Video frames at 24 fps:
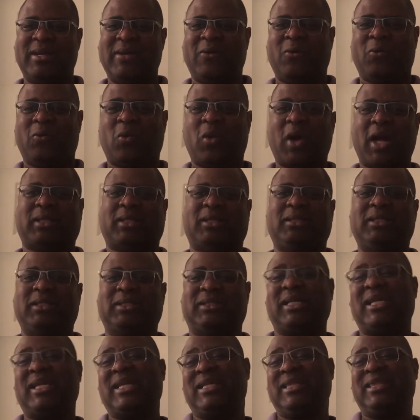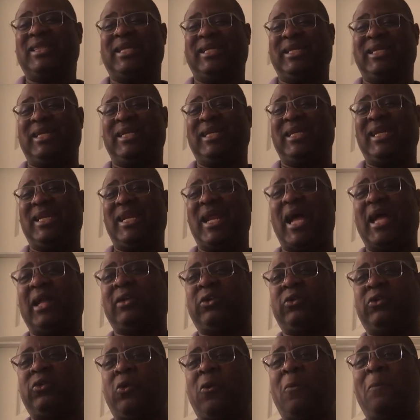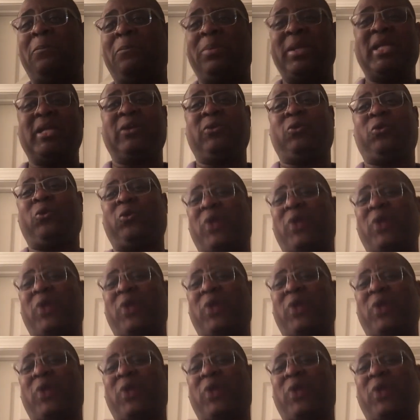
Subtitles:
watch this, in the natural, being